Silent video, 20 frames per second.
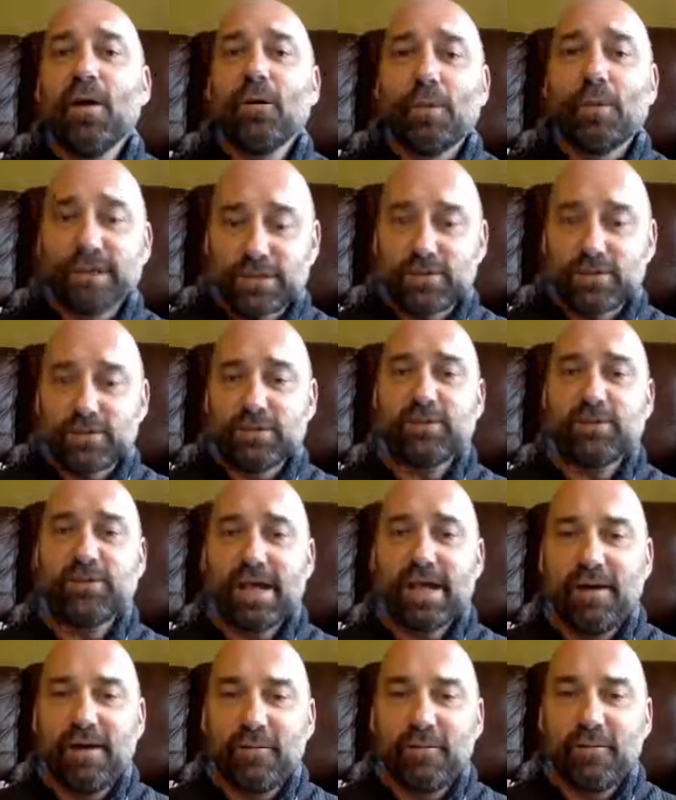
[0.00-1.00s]
When you do
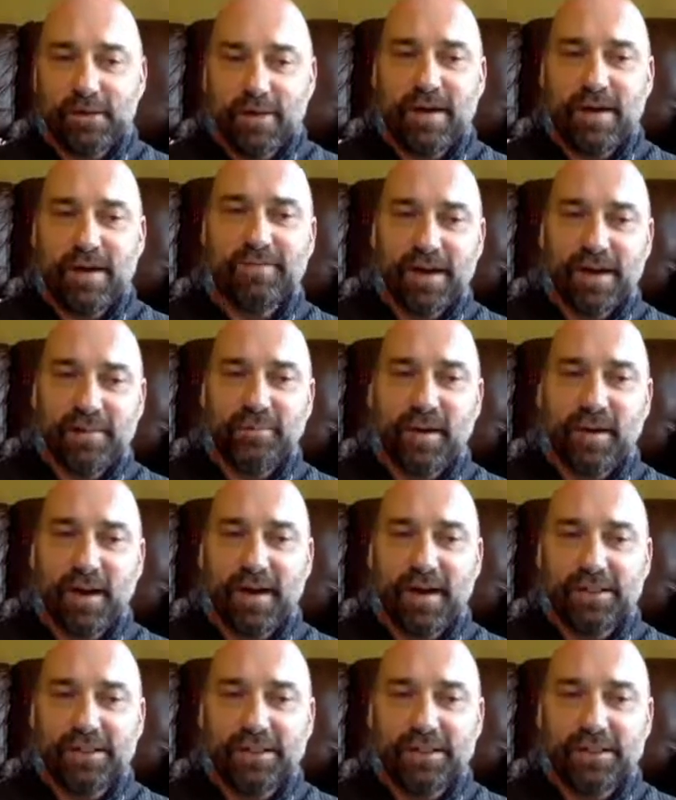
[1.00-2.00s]
that, when you have that
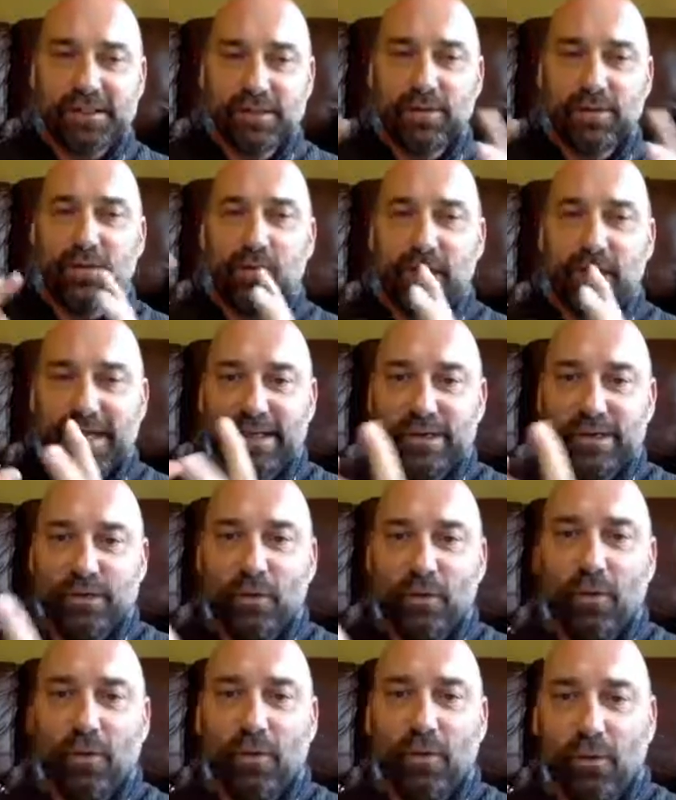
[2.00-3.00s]
bias, you
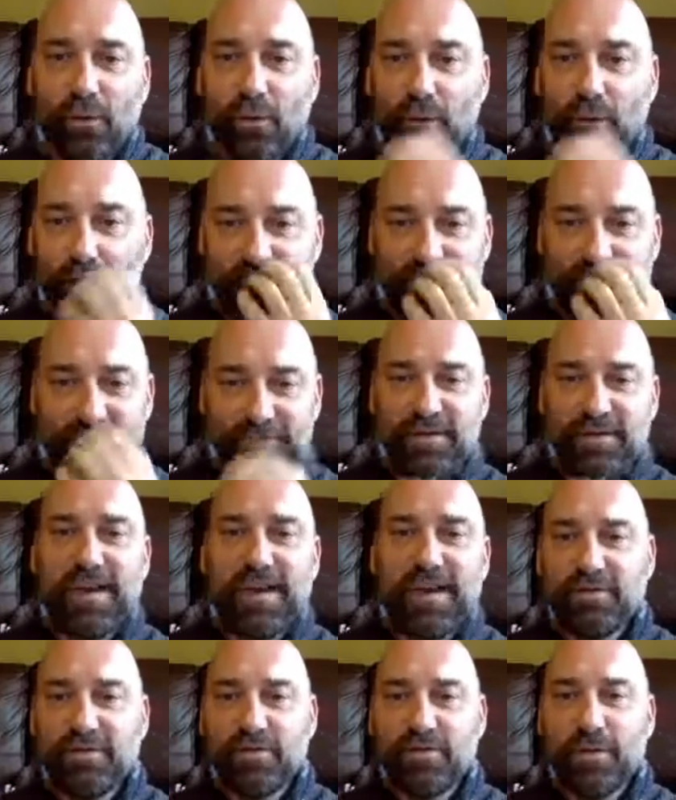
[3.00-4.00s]
ignore the
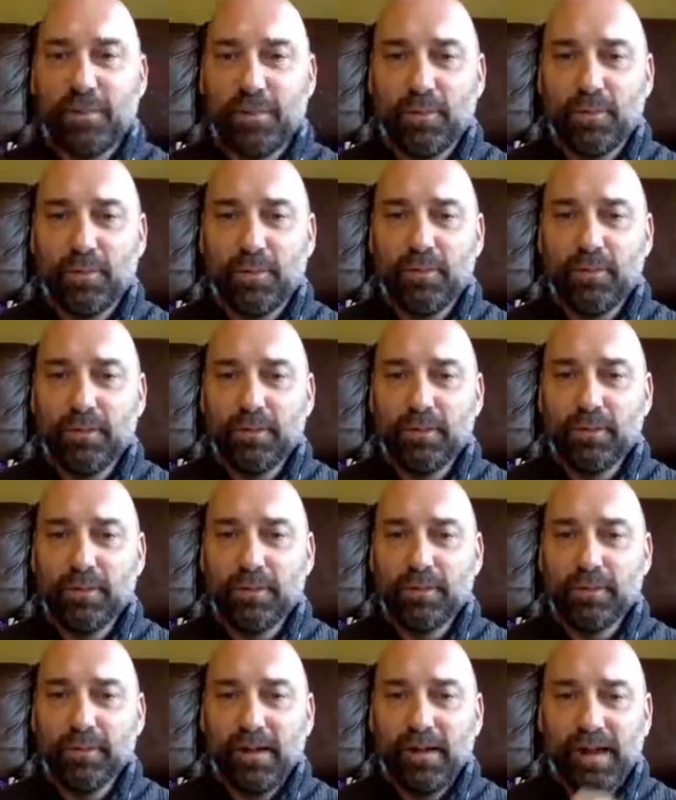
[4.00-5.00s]
favorable
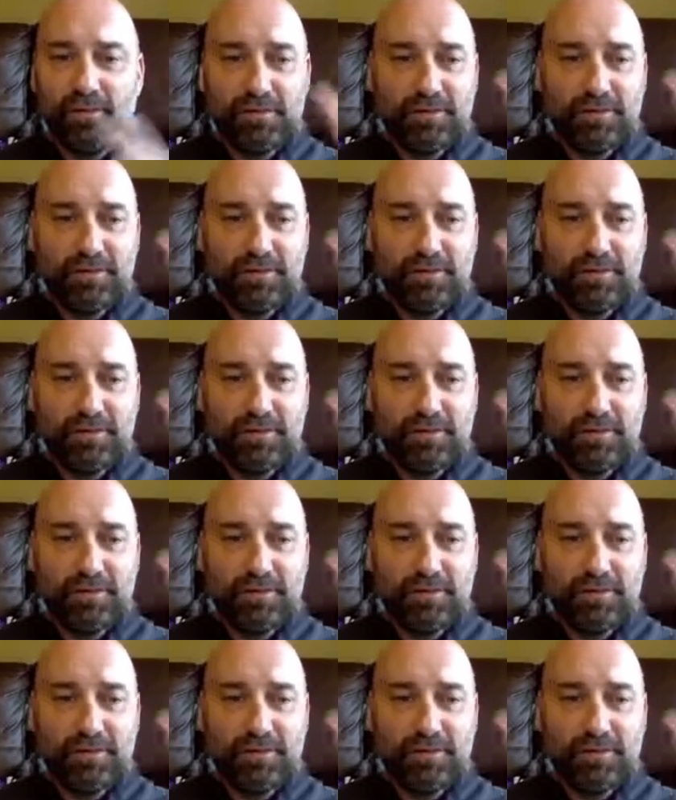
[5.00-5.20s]
and